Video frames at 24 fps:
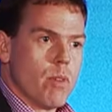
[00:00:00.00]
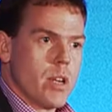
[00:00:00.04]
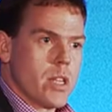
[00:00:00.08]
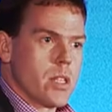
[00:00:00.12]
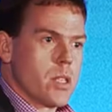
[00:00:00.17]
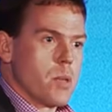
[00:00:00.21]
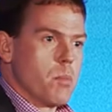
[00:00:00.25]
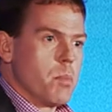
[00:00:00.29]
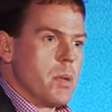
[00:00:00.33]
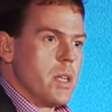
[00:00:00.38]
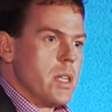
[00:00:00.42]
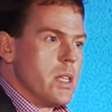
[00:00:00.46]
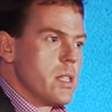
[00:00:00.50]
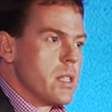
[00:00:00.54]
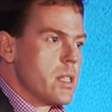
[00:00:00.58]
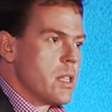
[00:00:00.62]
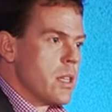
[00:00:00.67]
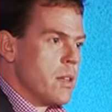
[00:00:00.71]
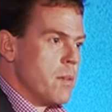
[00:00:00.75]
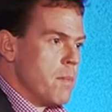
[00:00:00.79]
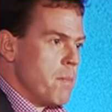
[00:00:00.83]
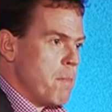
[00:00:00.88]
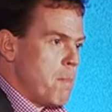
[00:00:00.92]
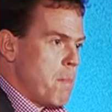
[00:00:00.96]
recipes.
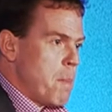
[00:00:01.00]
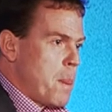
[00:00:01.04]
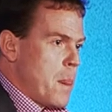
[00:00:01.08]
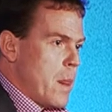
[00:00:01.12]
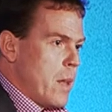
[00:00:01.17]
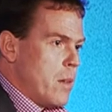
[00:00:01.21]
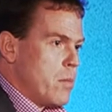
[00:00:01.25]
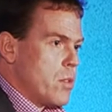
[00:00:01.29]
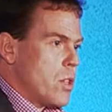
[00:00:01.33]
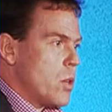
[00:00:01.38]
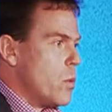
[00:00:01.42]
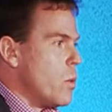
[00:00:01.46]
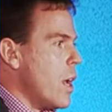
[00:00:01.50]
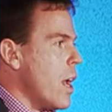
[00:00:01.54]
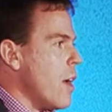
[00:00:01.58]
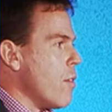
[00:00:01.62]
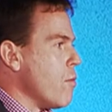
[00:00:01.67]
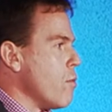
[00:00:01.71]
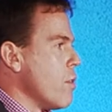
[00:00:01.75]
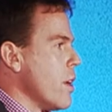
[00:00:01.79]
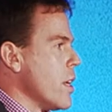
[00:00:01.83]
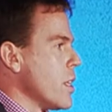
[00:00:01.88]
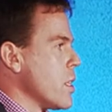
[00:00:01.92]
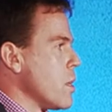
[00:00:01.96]
So we
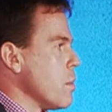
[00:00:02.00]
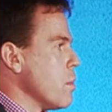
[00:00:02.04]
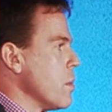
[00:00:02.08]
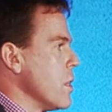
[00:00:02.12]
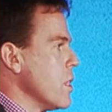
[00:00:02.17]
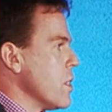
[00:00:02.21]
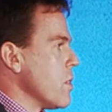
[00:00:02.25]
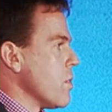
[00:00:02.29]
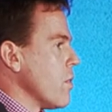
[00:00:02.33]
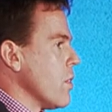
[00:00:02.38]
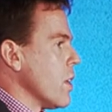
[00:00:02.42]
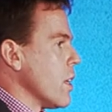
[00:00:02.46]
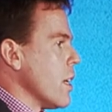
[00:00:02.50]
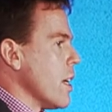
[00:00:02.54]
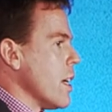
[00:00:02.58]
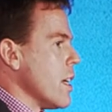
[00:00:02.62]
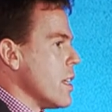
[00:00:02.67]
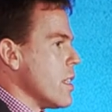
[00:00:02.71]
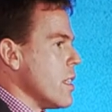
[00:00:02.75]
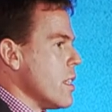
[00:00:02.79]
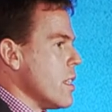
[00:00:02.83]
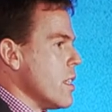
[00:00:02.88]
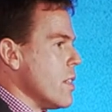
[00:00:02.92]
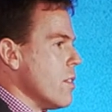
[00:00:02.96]
have recipes for
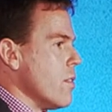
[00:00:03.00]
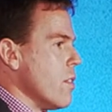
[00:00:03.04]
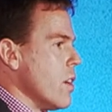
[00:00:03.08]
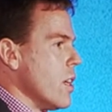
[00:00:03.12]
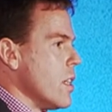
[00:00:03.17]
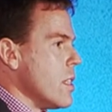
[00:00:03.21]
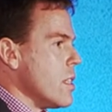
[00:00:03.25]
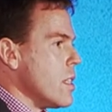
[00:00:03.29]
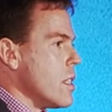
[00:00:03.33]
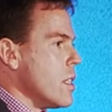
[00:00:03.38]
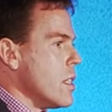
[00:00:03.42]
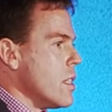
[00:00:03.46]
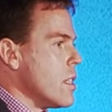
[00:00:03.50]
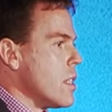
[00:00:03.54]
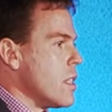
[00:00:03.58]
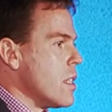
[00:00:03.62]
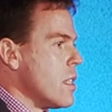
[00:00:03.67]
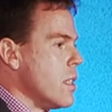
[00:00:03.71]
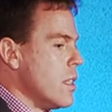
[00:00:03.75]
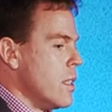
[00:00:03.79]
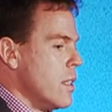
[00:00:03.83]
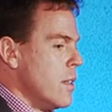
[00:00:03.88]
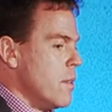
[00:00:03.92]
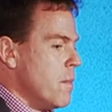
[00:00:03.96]
connecting devices.
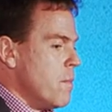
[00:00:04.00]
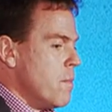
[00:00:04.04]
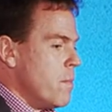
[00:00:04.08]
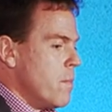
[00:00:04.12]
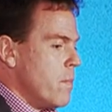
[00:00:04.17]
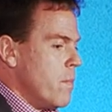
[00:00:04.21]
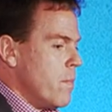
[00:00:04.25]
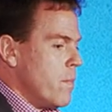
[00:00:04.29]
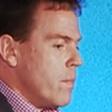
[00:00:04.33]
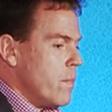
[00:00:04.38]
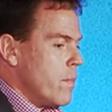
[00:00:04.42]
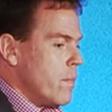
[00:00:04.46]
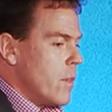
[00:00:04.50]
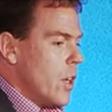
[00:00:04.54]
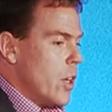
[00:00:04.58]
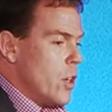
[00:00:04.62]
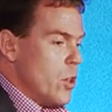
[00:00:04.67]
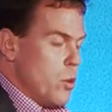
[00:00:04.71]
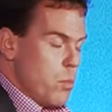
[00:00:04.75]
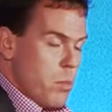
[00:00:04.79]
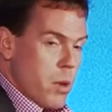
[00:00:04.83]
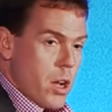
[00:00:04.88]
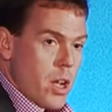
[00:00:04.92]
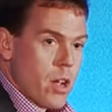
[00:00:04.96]

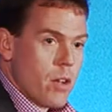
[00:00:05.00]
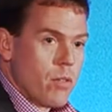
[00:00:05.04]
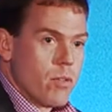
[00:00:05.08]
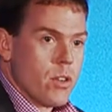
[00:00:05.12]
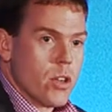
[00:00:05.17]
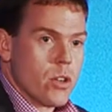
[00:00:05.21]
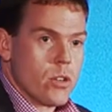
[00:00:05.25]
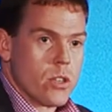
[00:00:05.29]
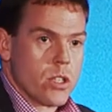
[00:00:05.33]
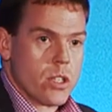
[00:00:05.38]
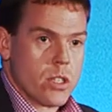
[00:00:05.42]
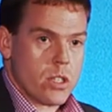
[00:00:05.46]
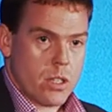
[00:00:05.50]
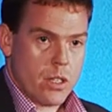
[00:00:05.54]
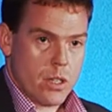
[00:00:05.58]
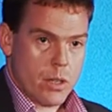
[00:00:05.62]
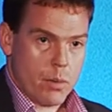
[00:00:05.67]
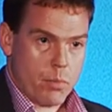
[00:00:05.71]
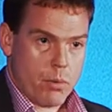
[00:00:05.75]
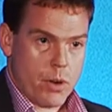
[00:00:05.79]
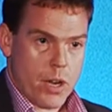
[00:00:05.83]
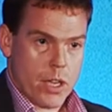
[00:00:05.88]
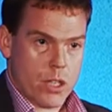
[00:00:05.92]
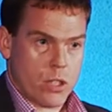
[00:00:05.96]
And you might have noticed in
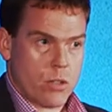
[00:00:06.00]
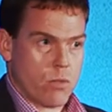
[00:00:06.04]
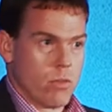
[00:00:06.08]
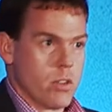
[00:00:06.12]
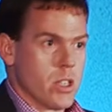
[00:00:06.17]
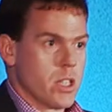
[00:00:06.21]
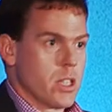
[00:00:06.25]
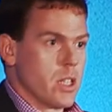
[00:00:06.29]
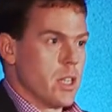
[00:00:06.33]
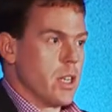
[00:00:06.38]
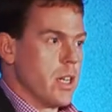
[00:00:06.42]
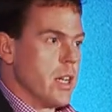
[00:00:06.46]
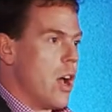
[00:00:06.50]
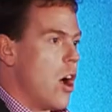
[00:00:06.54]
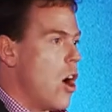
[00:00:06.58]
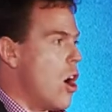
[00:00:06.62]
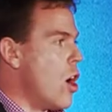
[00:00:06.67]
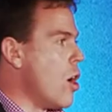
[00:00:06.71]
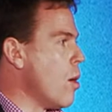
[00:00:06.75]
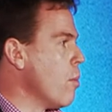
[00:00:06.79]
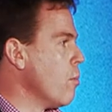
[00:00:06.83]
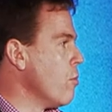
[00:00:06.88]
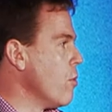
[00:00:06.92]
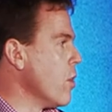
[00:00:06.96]
the press recently,
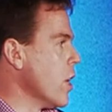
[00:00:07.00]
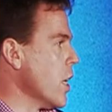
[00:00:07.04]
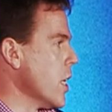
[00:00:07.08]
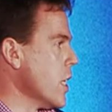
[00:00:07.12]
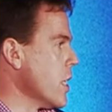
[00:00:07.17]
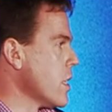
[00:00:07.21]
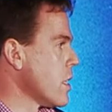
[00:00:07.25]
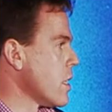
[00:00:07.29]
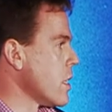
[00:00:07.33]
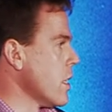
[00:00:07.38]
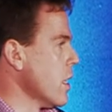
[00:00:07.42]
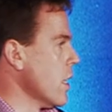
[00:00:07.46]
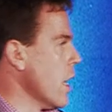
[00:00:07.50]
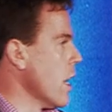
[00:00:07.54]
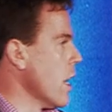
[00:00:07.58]
ARM released an